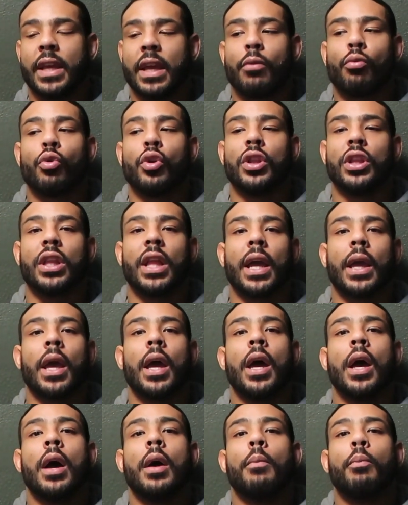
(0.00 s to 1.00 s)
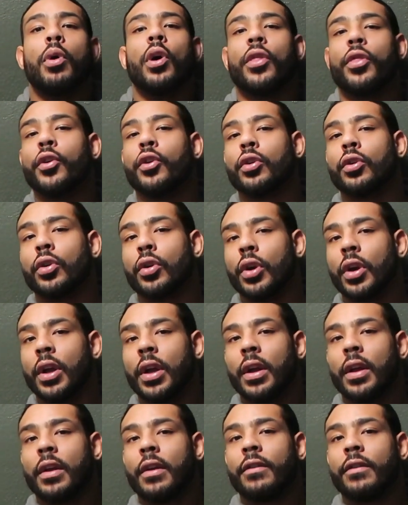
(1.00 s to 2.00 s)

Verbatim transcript: They really like put their